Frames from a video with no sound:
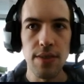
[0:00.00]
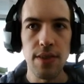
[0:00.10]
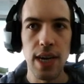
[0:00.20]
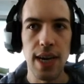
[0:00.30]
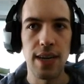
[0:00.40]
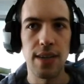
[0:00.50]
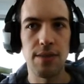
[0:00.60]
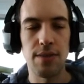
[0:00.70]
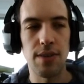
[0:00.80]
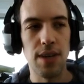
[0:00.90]

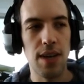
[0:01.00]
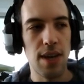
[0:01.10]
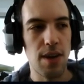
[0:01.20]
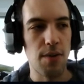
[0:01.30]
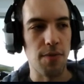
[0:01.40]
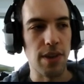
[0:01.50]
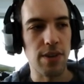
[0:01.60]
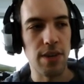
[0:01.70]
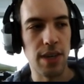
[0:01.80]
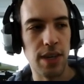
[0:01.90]
then when you
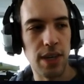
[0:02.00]
it